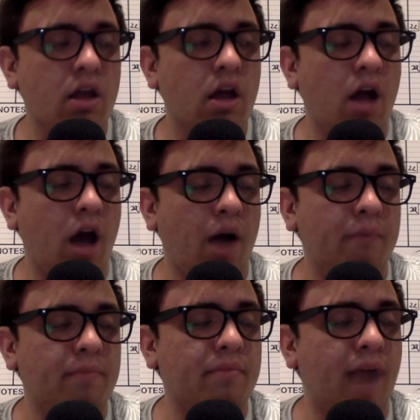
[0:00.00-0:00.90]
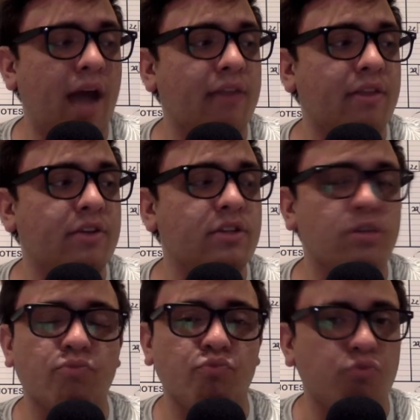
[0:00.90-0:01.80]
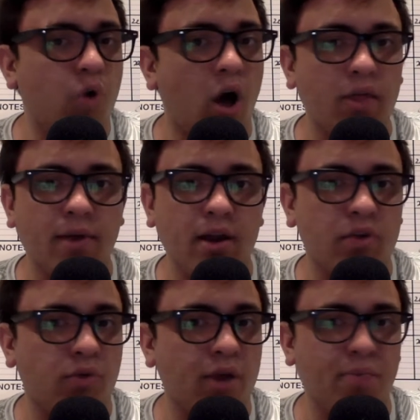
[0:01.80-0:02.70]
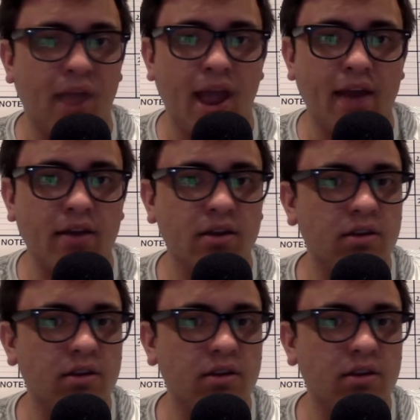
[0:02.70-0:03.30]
um, I they're just an all around great band,